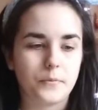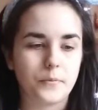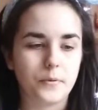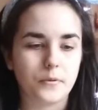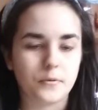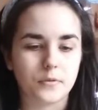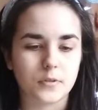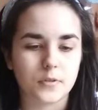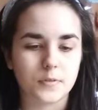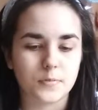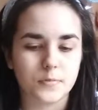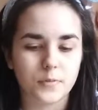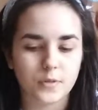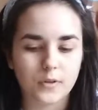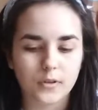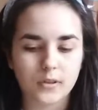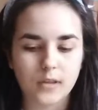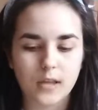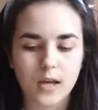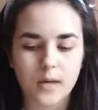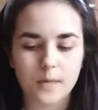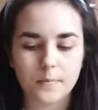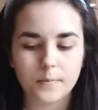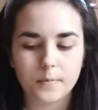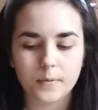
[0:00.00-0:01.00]
Progress Book
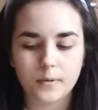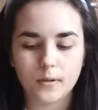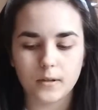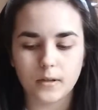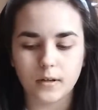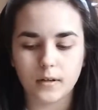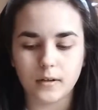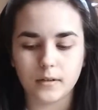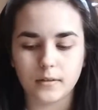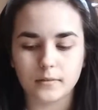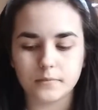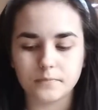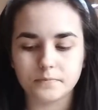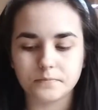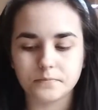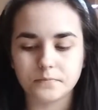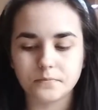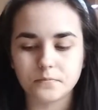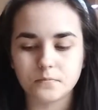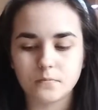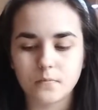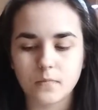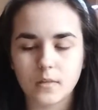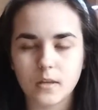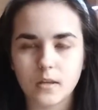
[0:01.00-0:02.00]
Club.
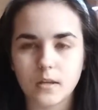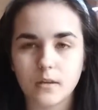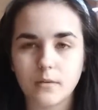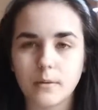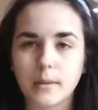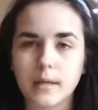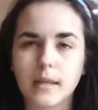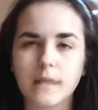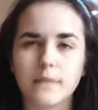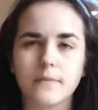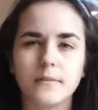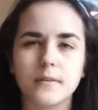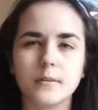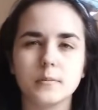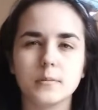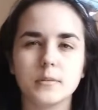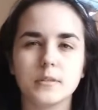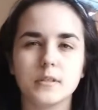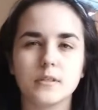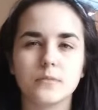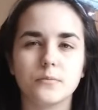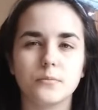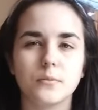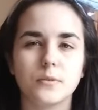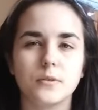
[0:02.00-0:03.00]
When I filmed
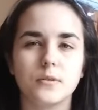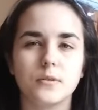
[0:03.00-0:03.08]
this